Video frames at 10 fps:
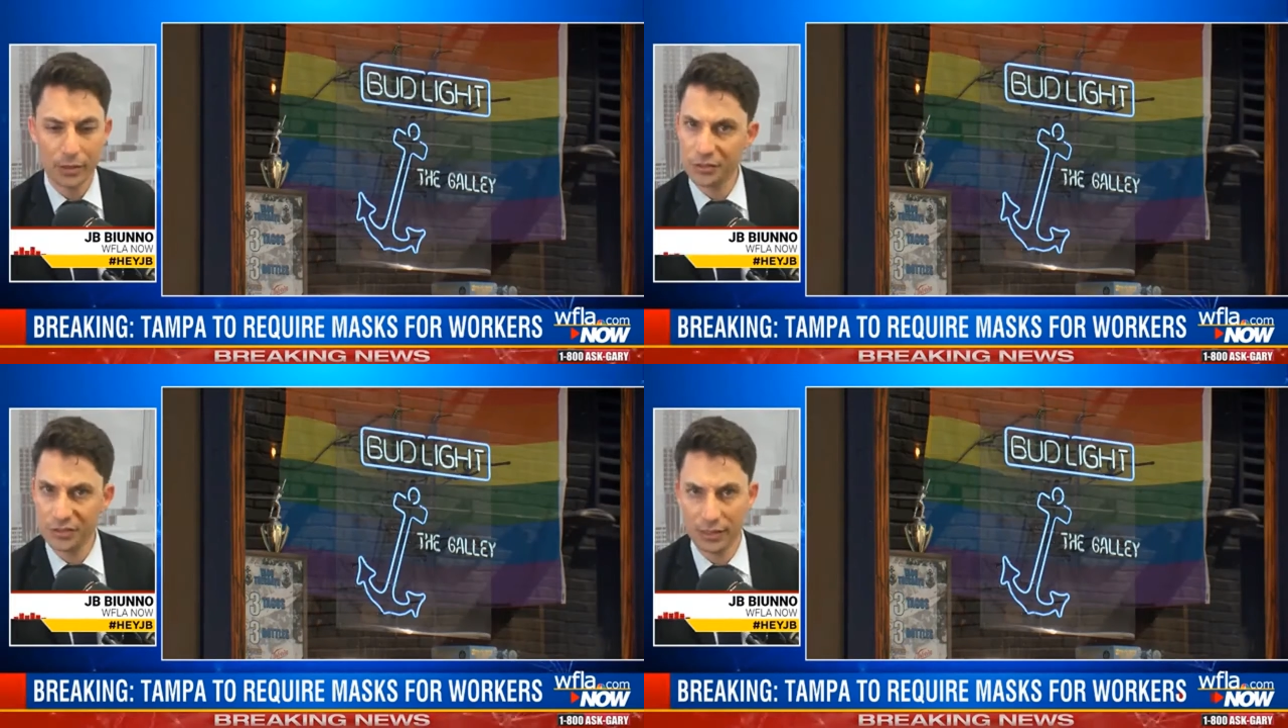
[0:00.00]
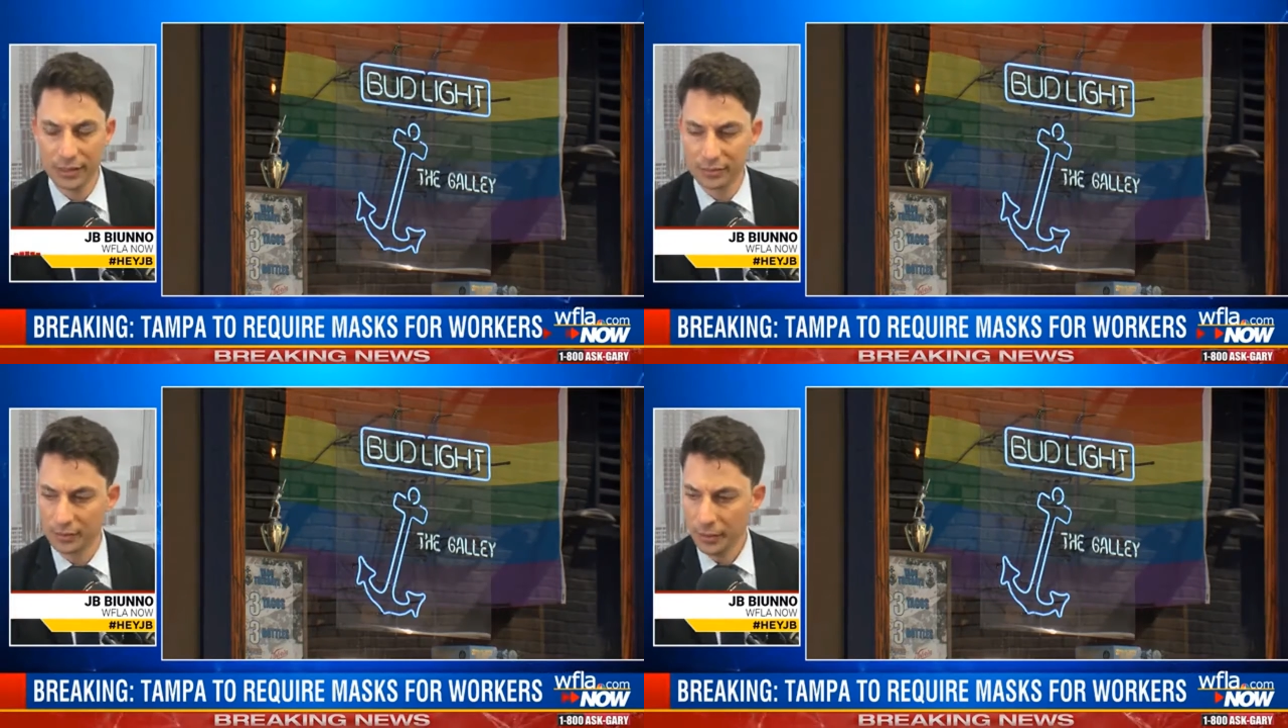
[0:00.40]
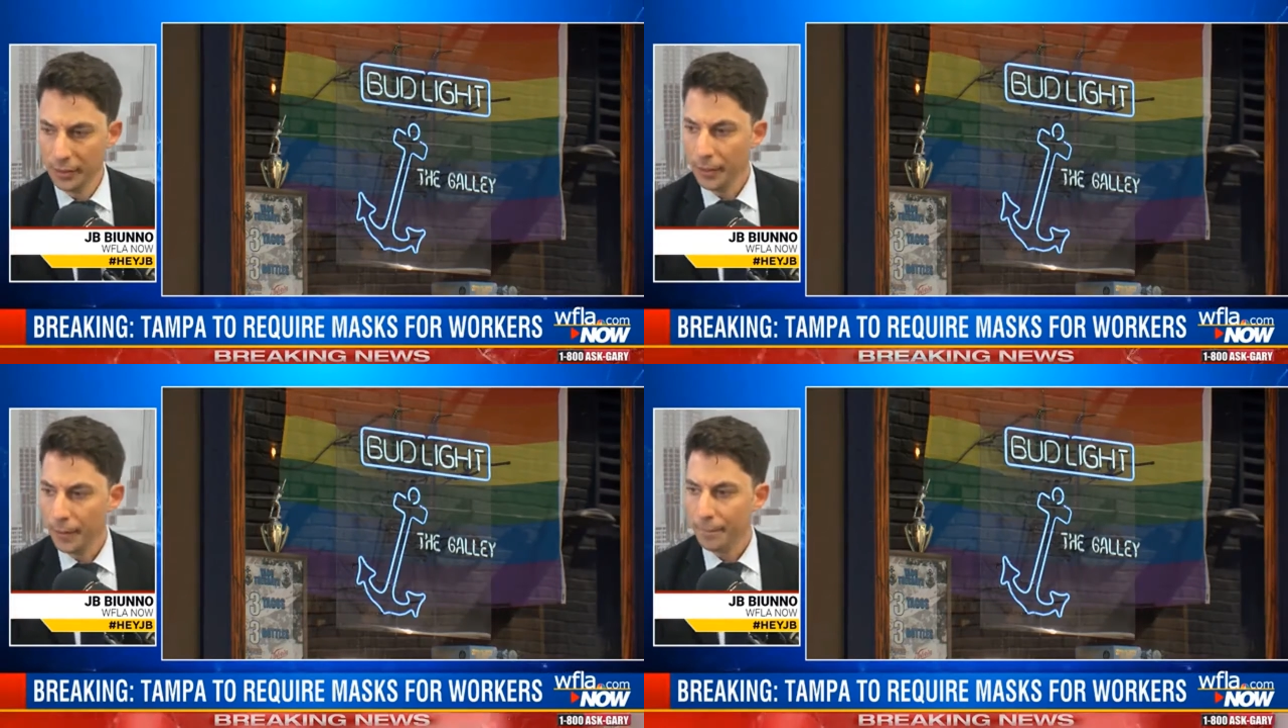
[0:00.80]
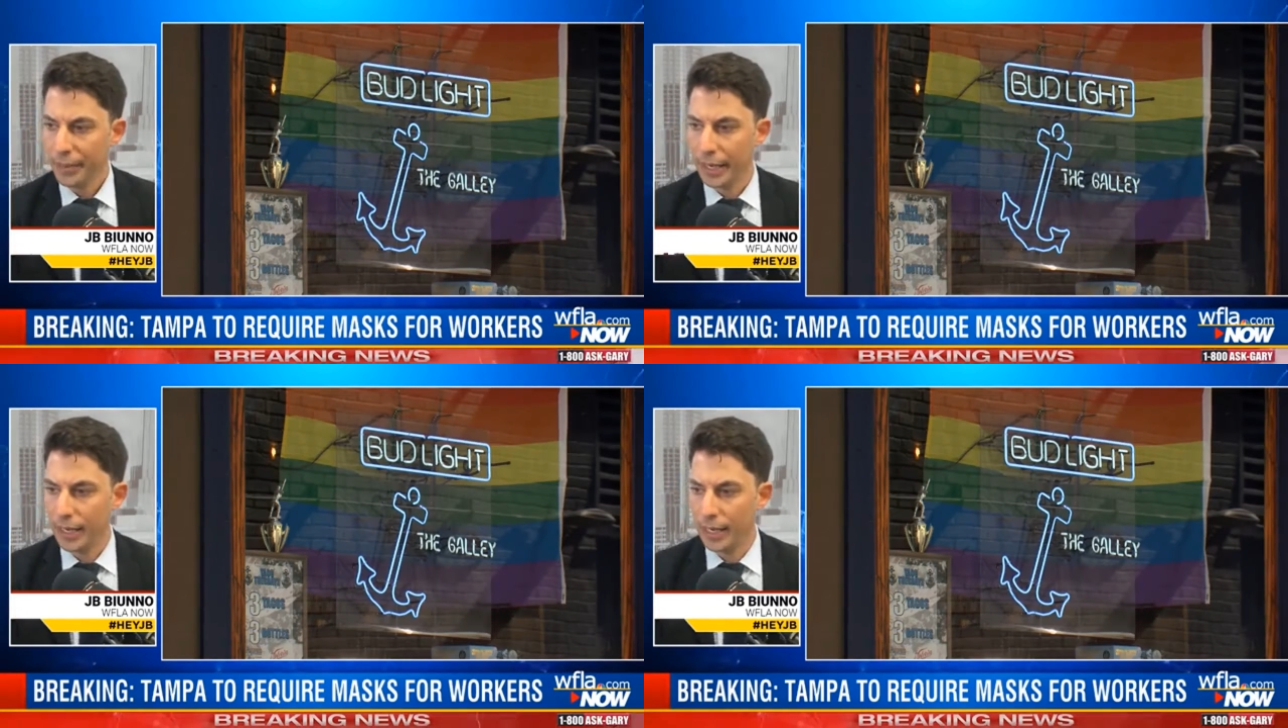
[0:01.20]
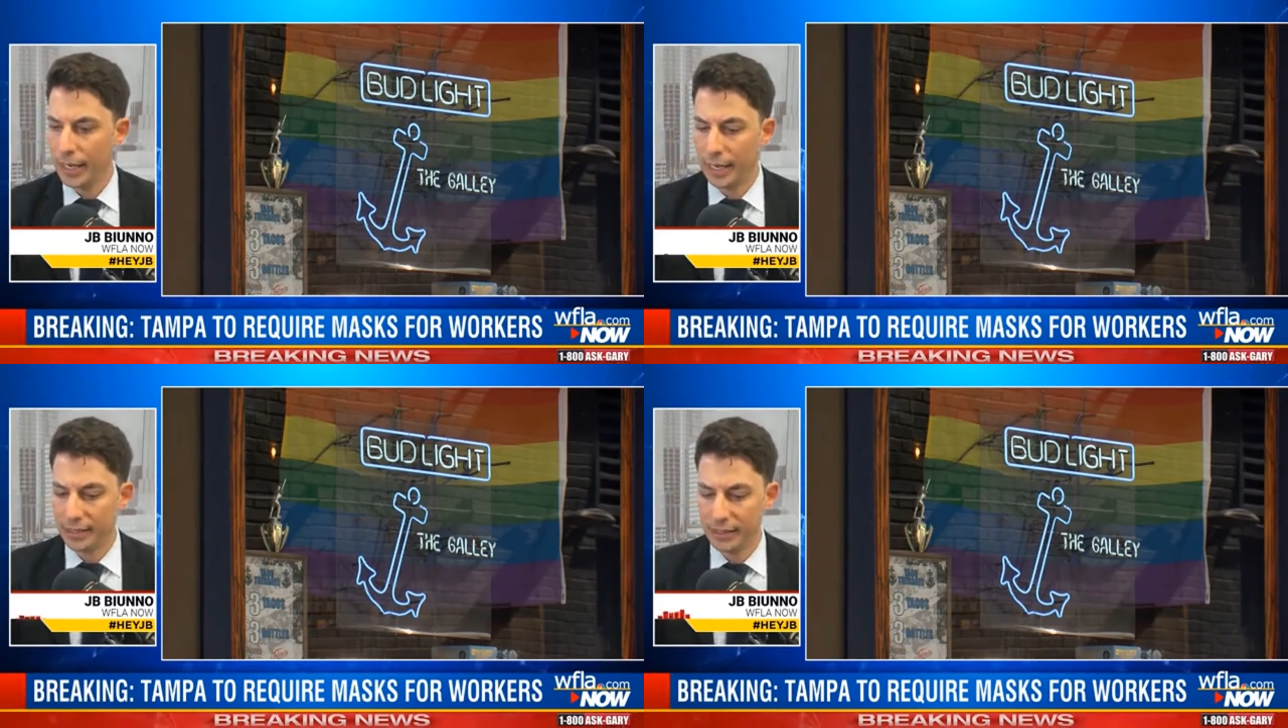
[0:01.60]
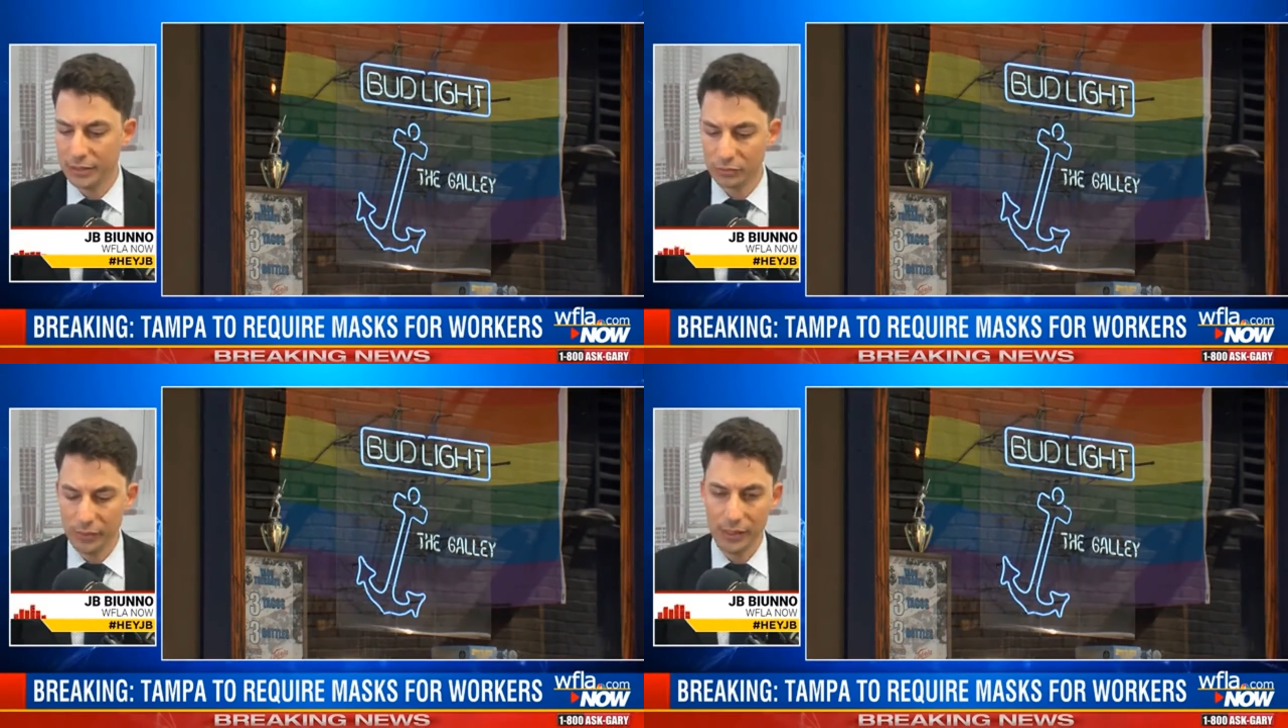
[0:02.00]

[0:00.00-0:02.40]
just say this. I think it's really,